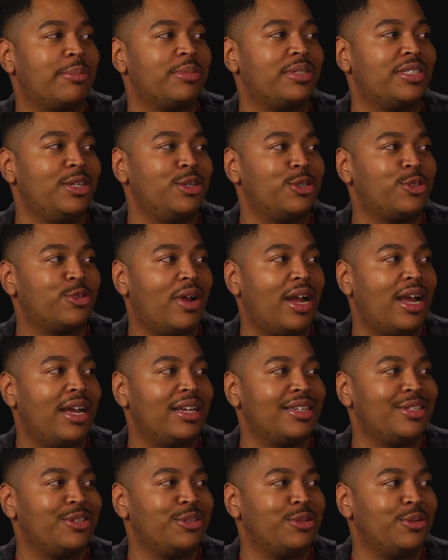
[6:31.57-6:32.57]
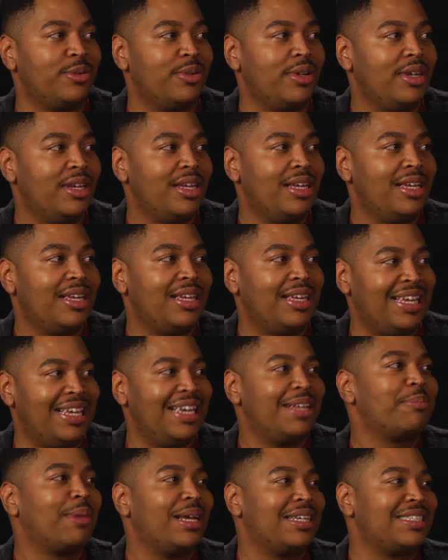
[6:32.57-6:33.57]
I'm still trying to
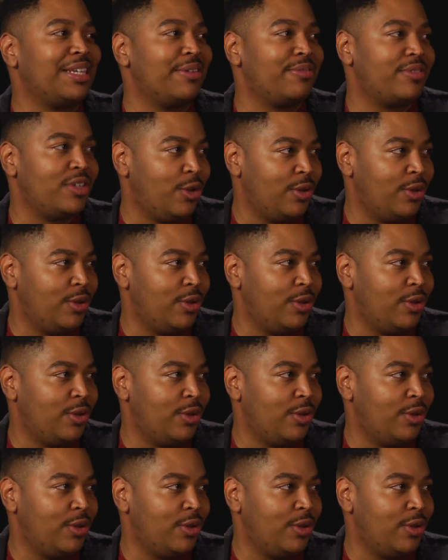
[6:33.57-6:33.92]
get myself